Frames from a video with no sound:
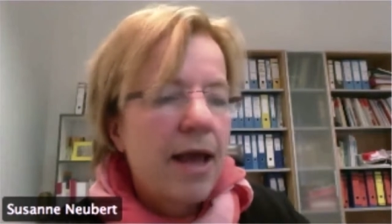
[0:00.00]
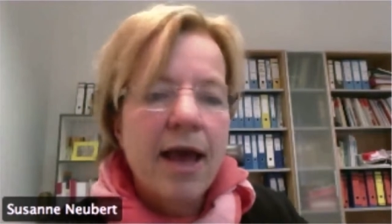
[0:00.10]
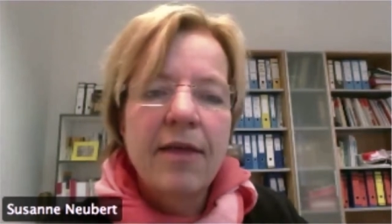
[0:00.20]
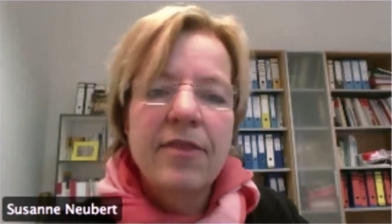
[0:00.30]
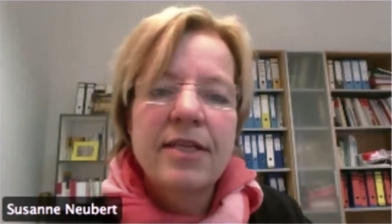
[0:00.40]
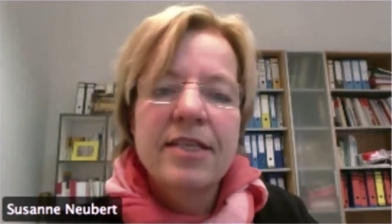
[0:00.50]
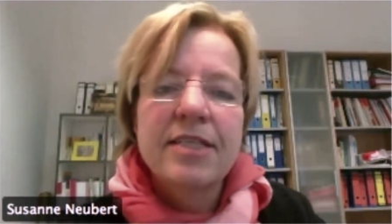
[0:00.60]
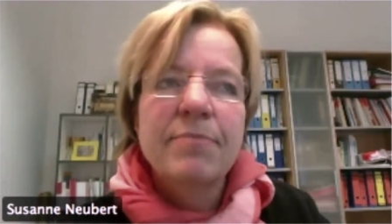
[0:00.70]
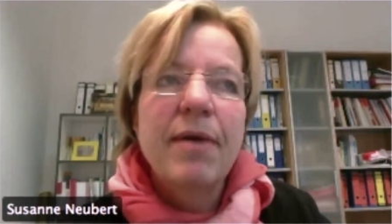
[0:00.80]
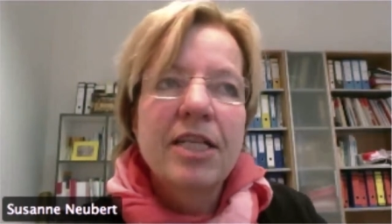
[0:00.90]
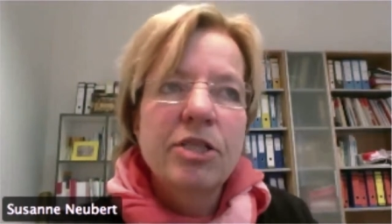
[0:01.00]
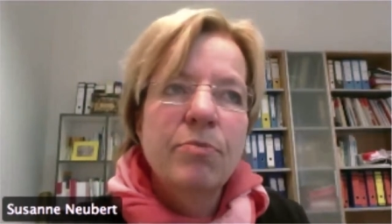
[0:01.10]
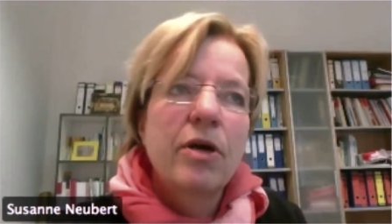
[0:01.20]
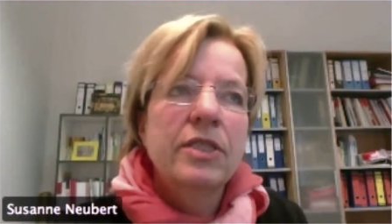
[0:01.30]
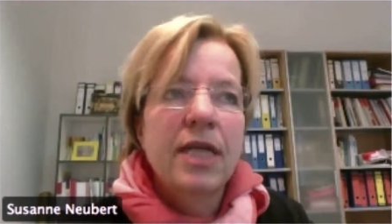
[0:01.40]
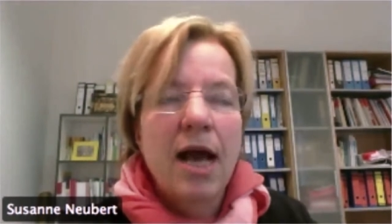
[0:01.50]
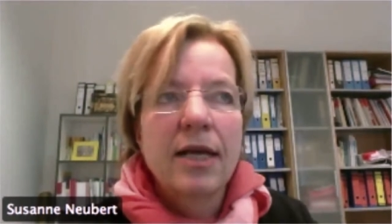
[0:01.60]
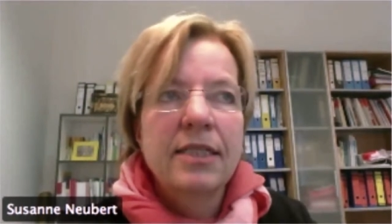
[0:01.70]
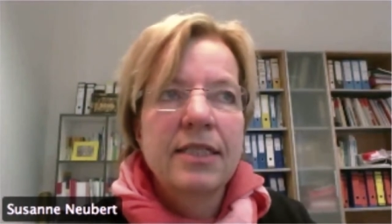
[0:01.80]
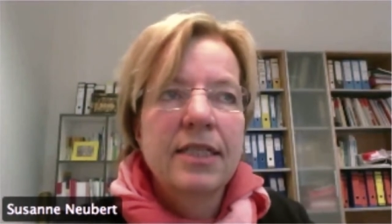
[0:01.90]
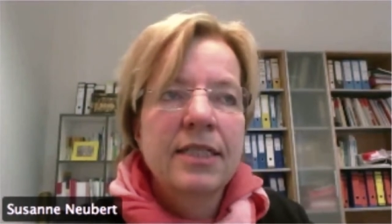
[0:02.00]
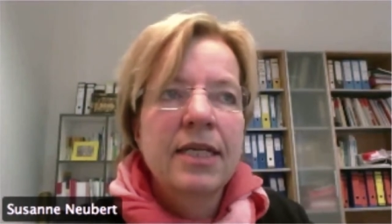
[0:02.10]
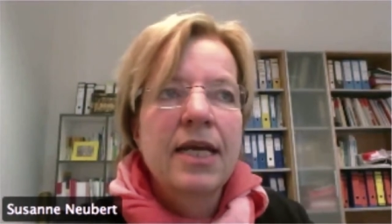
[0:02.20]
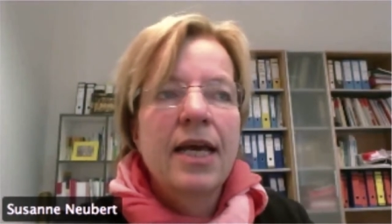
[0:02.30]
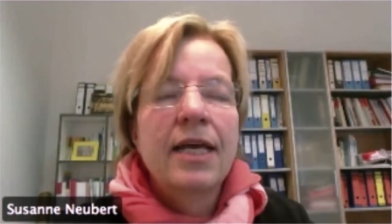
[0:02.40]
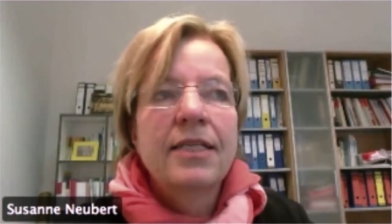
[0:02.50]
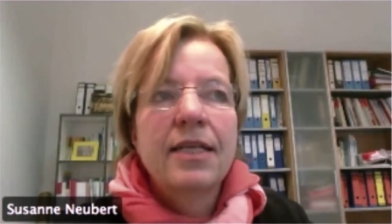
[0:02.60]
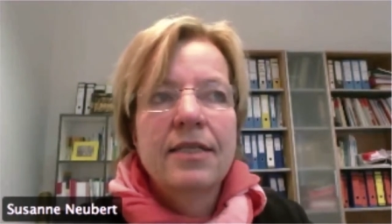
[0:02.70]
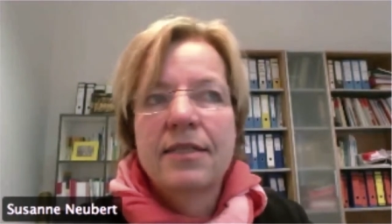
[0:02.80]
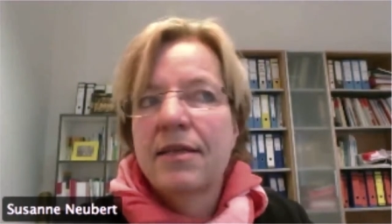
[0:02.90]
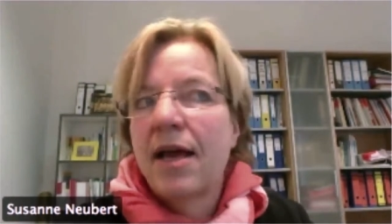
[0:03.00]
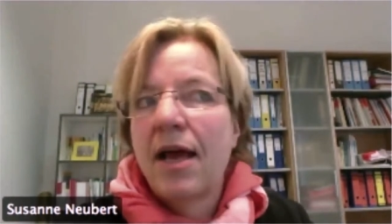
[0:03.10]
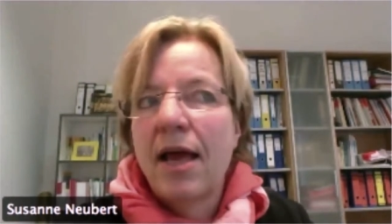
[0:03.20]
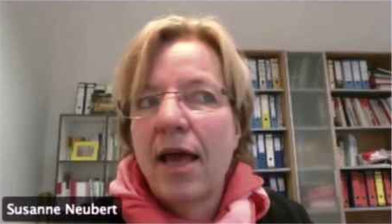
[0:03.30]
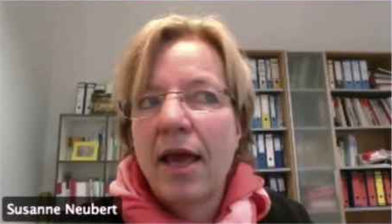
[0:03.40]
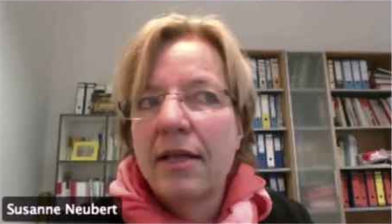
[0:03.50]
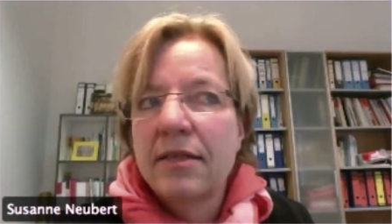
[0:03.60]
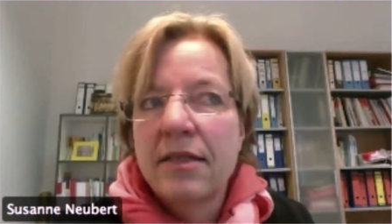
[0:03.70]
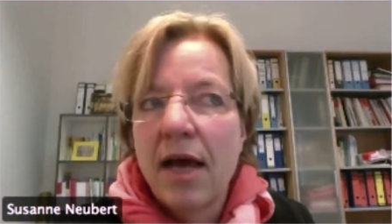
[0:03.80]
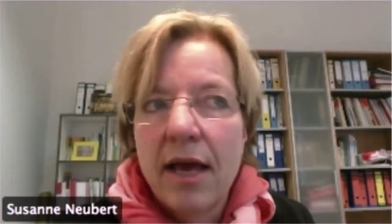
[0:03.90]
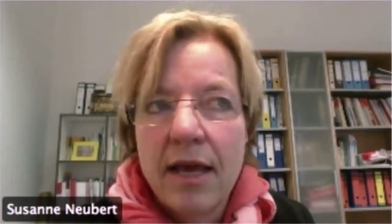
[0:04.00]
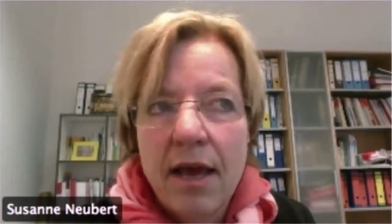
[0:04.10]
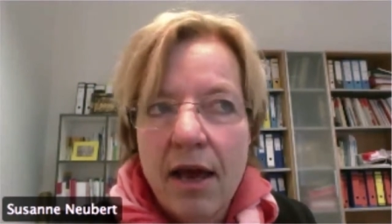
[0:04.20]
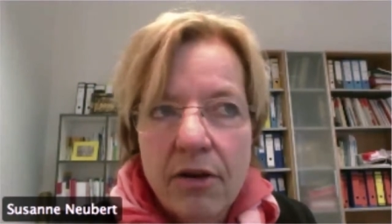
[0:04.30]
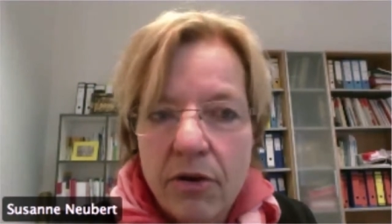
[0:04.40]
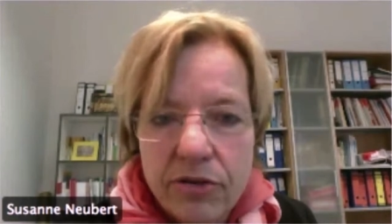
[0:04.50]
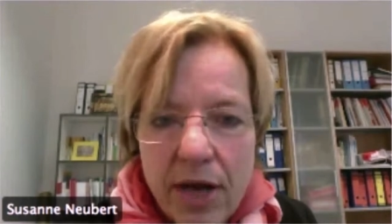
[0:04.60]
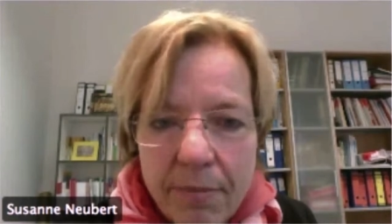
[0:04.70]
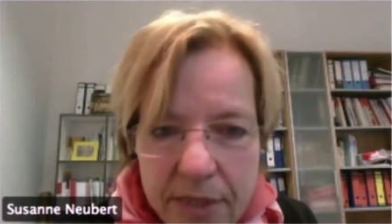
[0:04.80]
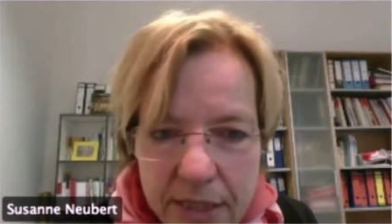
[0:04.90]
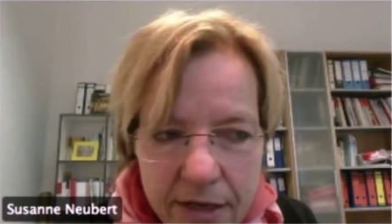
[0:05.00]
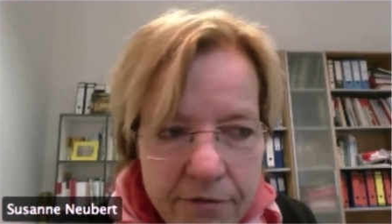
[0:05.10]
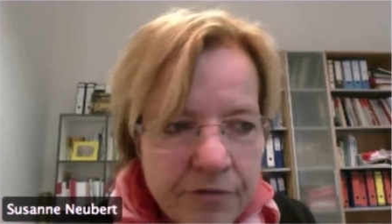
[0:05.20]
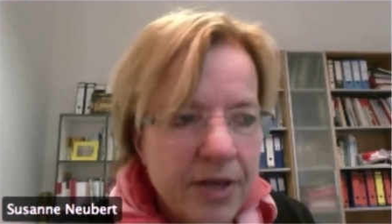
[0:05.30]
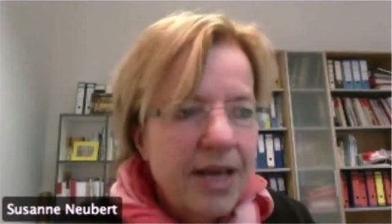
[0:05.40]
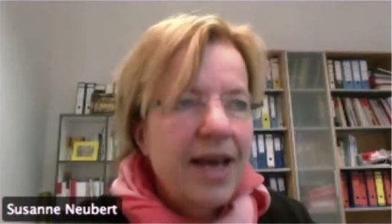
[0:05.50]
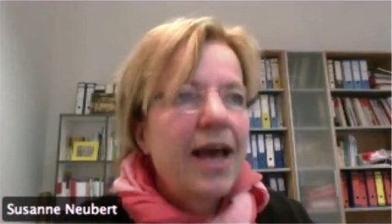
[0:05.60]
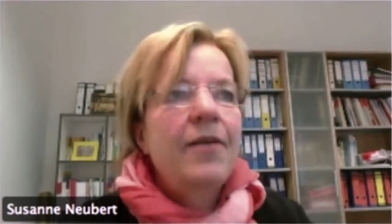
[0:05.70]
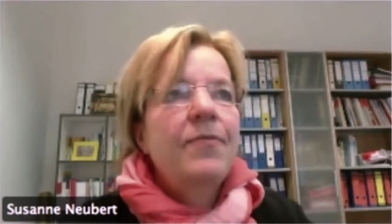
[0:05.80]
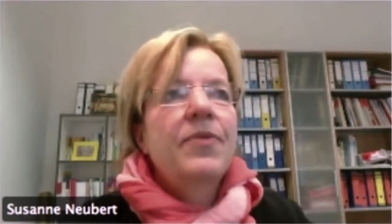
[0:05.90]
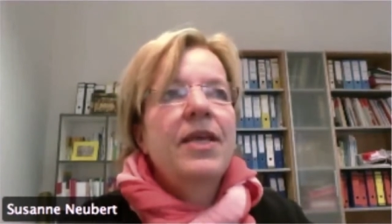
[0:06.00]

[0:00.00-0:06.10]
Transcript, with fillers: And this is much more targeted. It is anti-corruptive, and